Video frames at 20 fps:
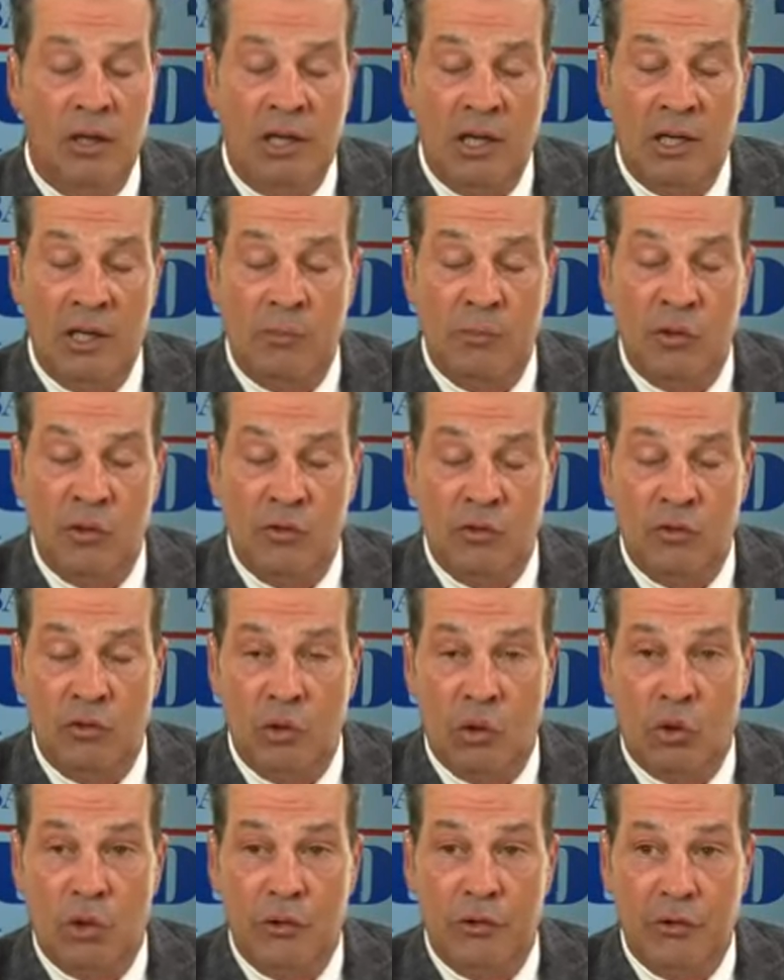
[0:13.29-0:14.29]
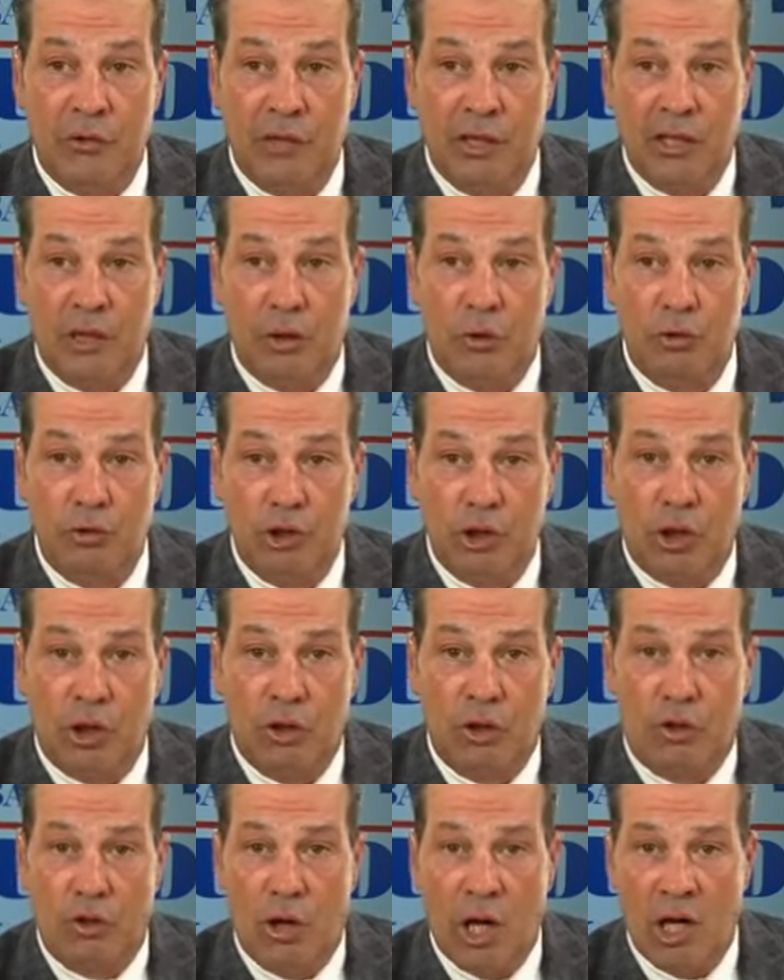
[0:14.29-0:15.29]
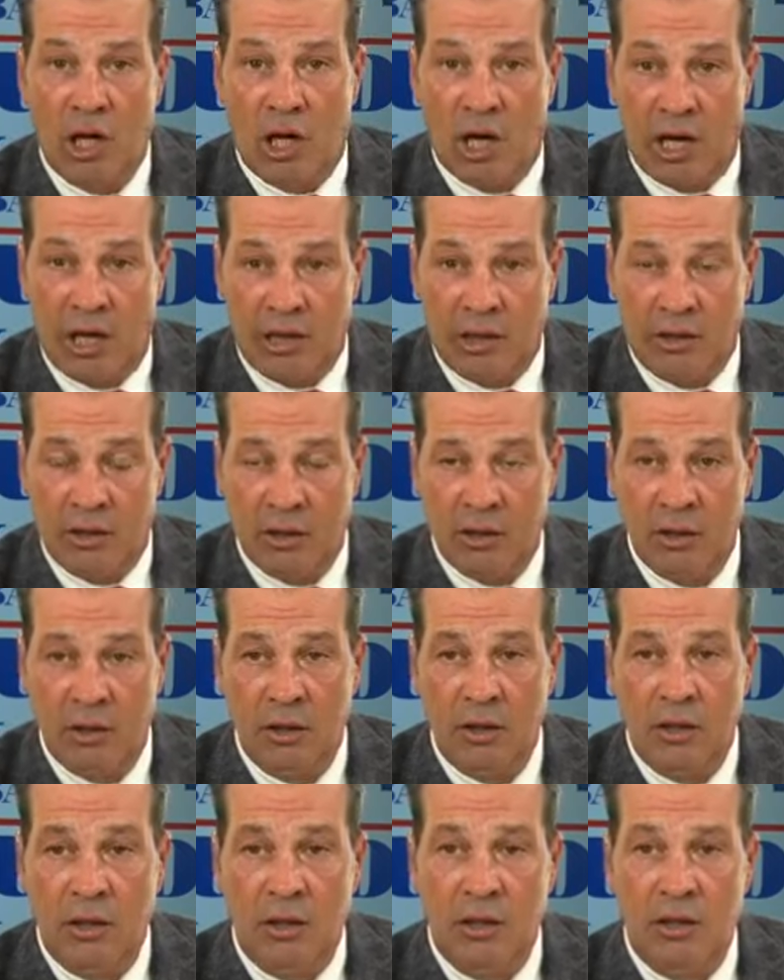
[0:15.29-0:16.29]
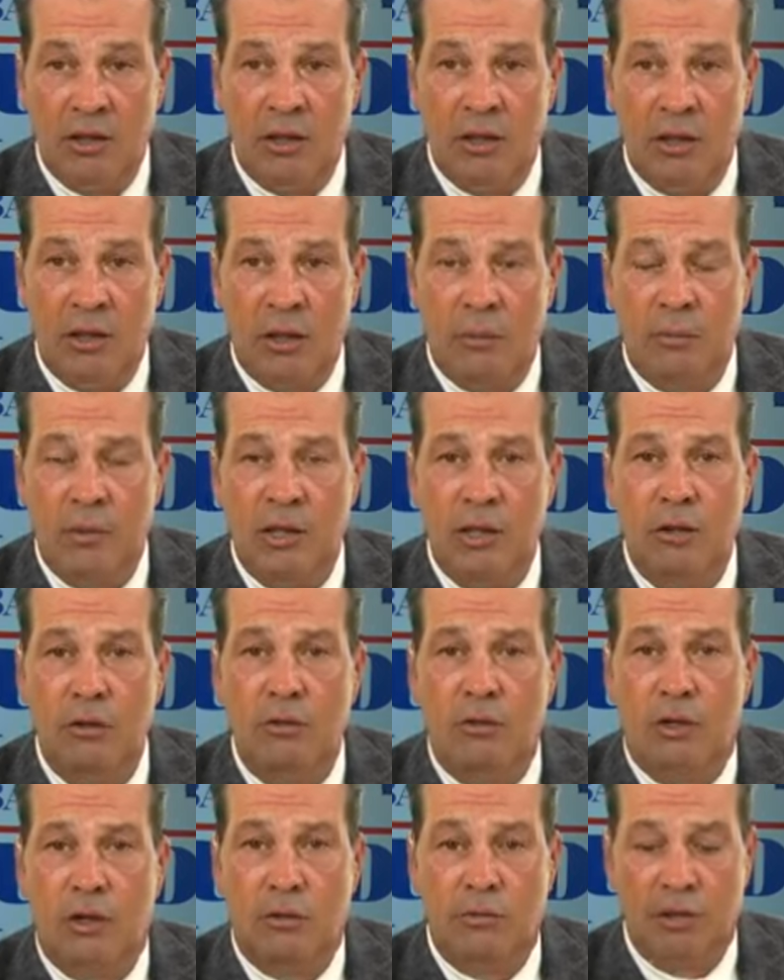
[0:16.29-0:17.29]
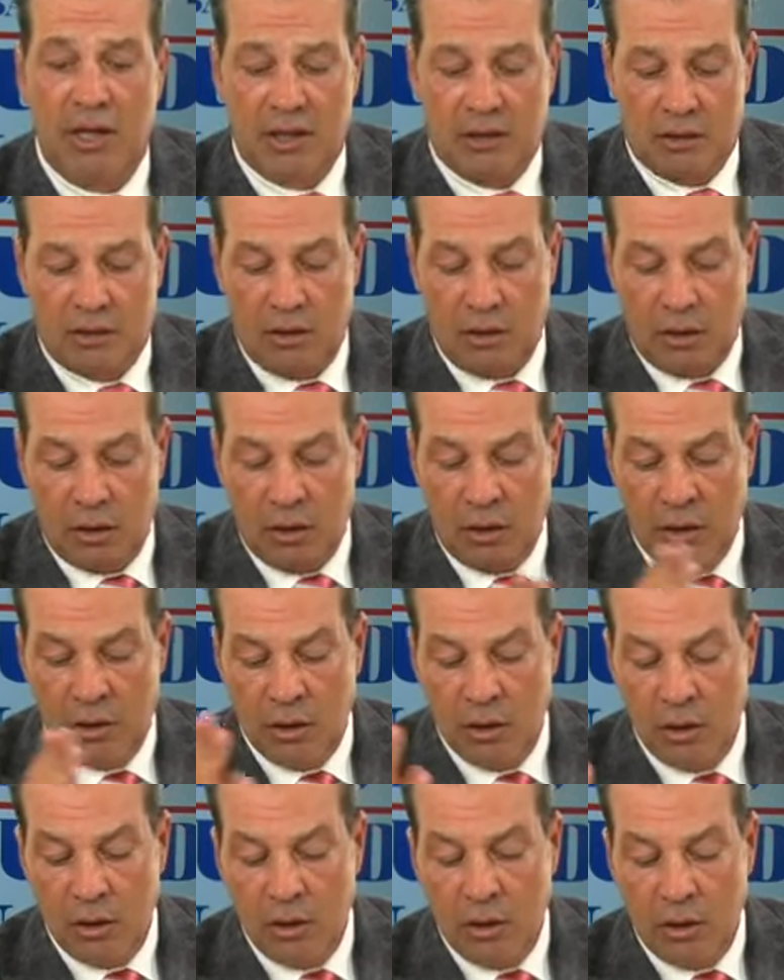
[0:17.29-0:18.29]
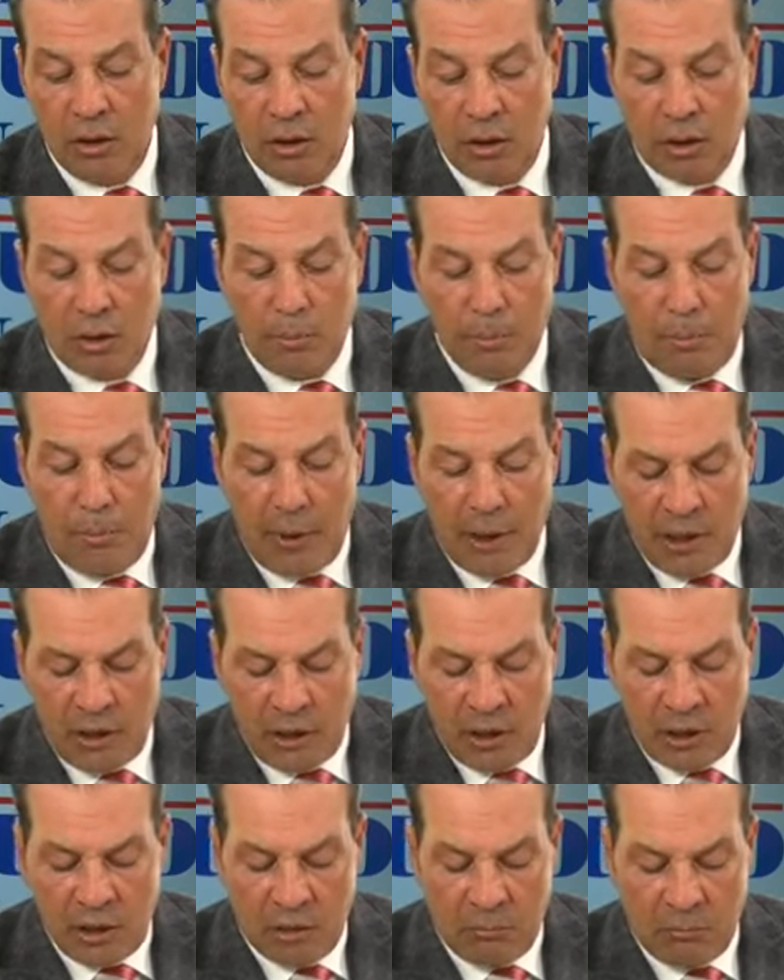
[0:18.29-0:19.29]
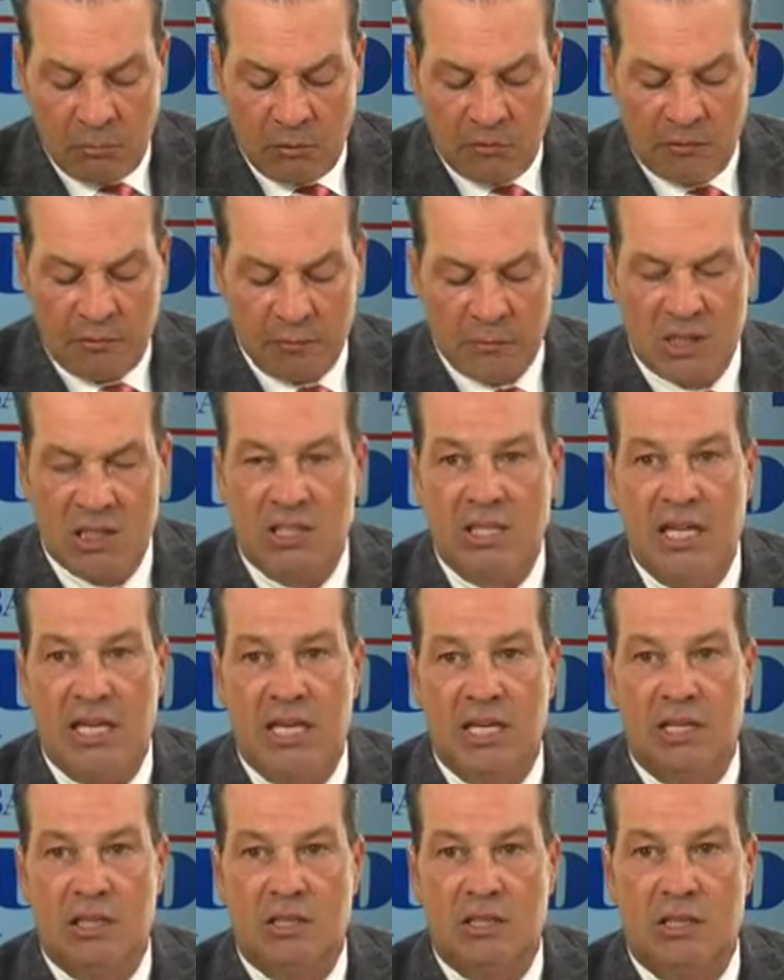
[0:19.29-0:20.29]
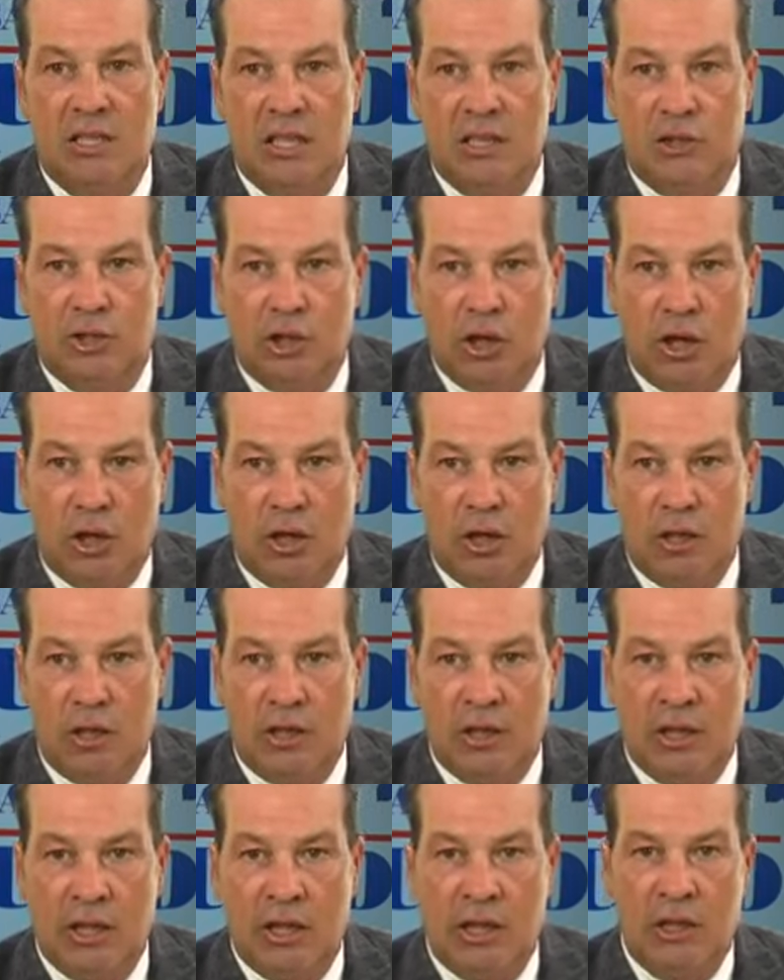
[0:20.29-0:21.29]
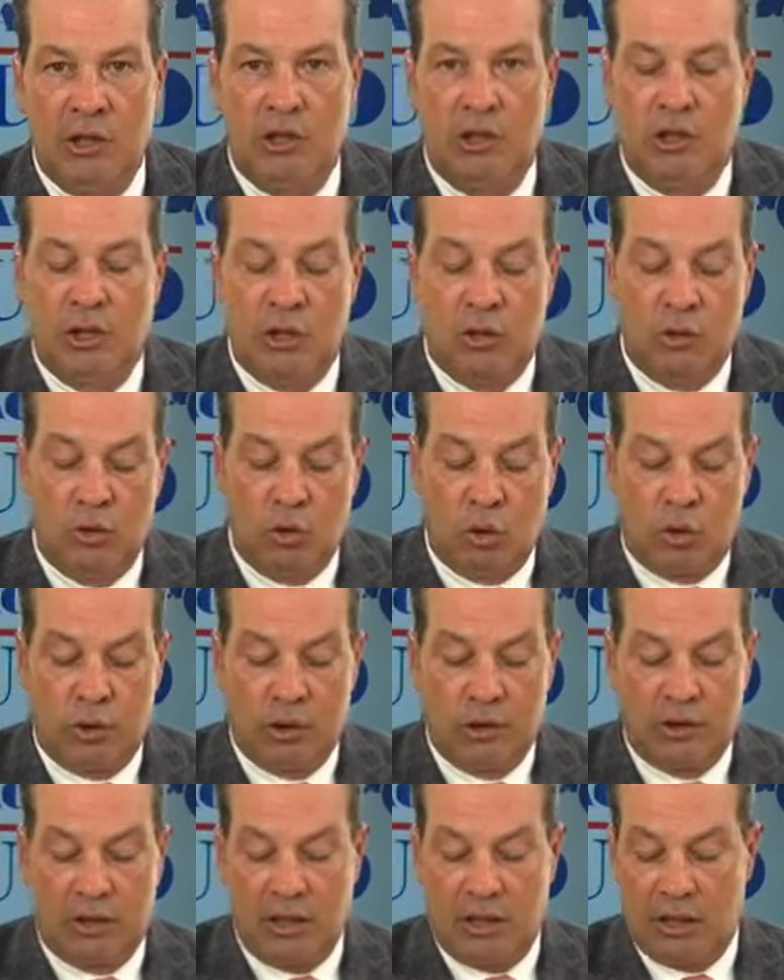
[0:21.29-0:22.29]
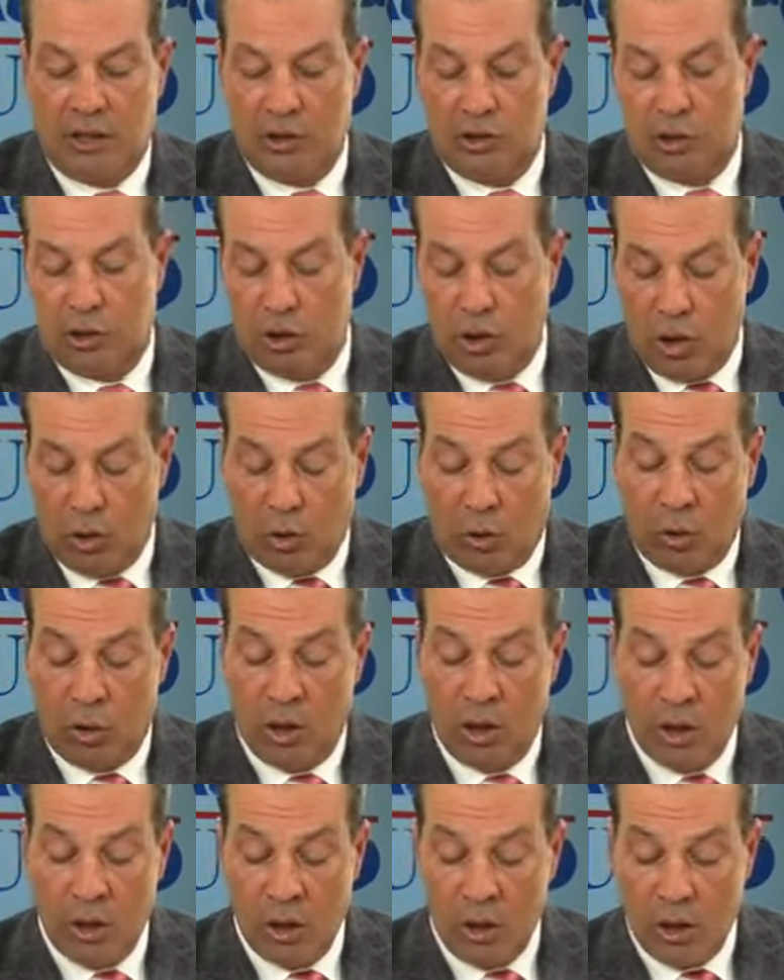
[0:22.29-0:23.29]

I am his alter ego, John Cronkite, and I'm here to correct the compendium of mistakes that John engaged in during today's show.